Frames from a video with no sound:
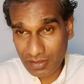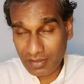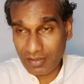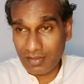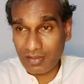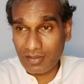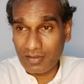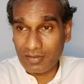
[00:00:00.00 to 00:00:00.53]

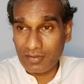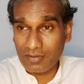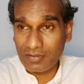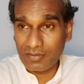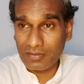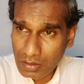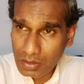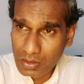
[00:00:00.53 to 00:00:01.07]
So by
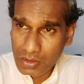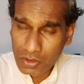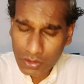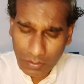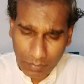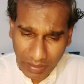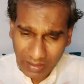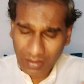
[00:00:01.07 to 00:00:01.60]
listening to
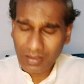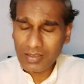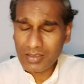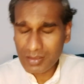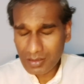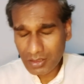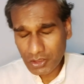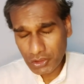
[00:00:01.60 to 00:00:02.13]
Murli,
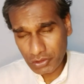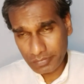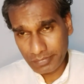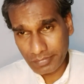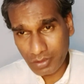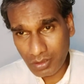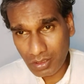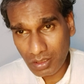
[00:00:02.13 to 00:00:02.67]
you will
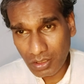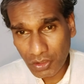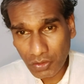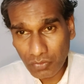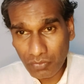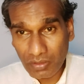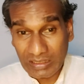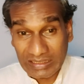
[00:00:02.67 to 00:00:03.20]
develop
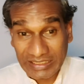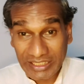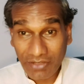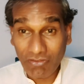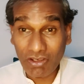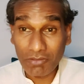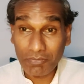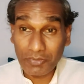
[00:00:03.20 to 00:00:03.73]
divine
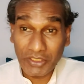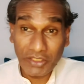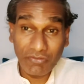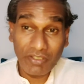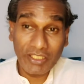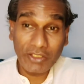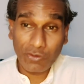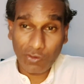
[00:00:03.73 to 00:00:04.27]

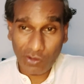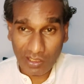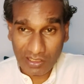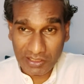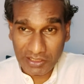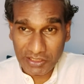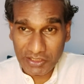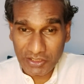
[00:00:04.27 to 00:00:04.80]
qualities
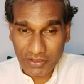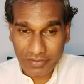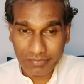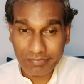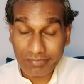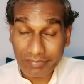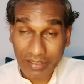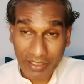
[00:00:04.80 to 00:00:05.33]
gradually.
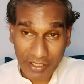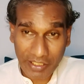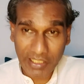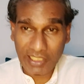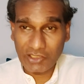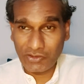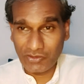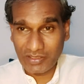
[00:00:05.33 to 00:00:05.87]

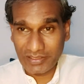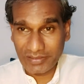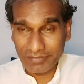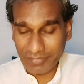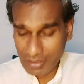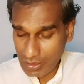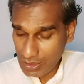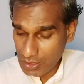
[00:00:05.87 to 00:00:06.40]
So
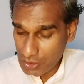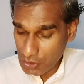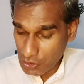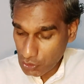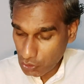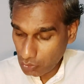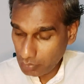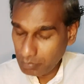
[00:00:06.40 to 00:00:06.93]
before the
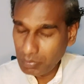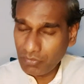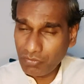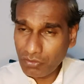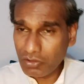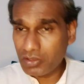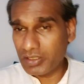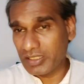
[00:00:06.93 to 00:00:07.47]
destruction
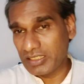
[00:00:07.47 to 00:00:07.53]
of